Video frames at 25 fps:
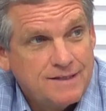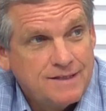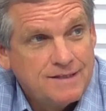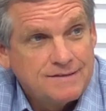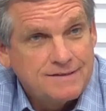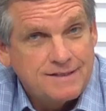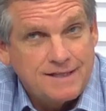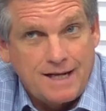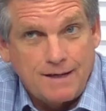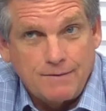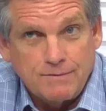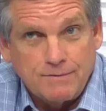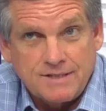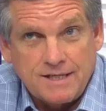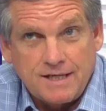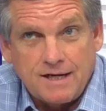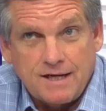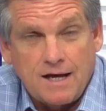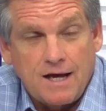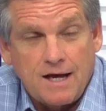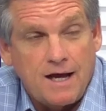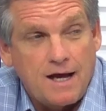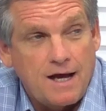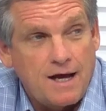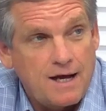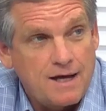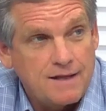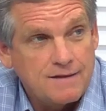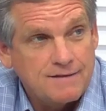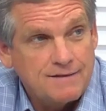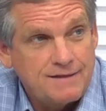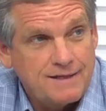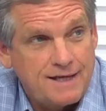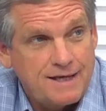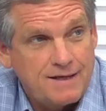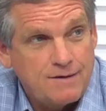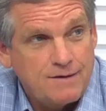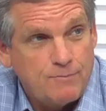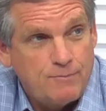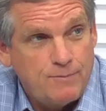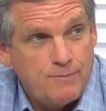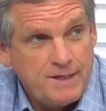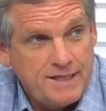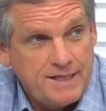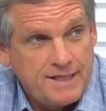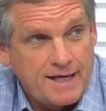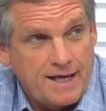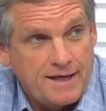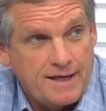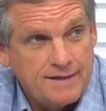Today was like a holiday
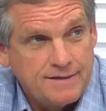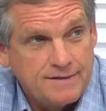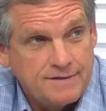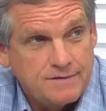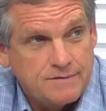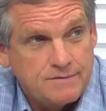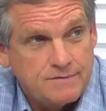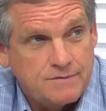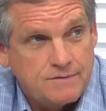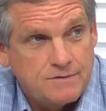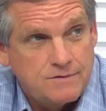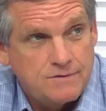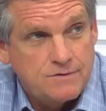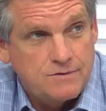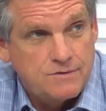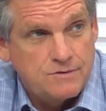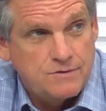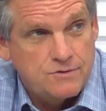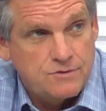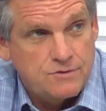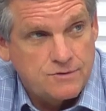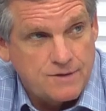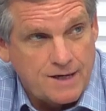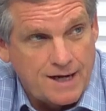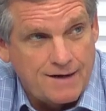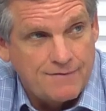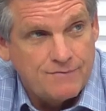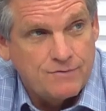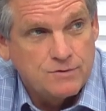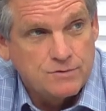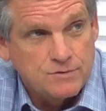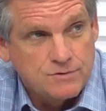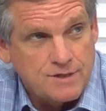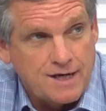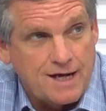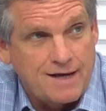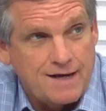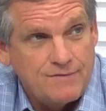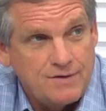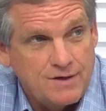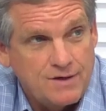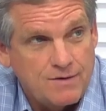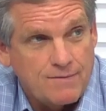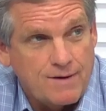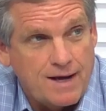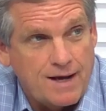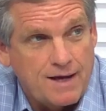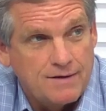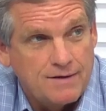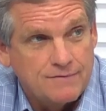weekend travel, driving
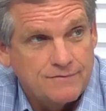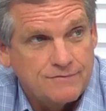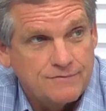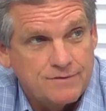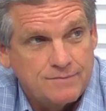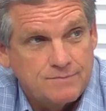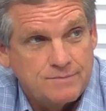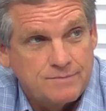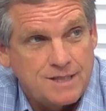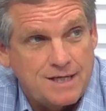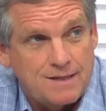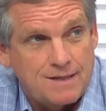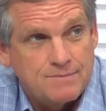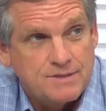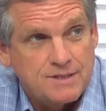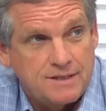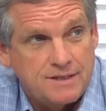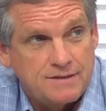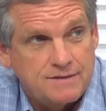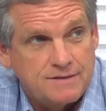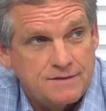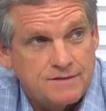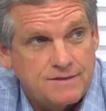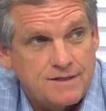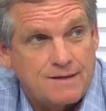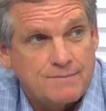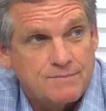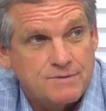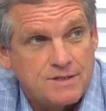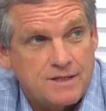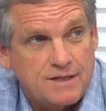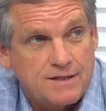around from job site to job site.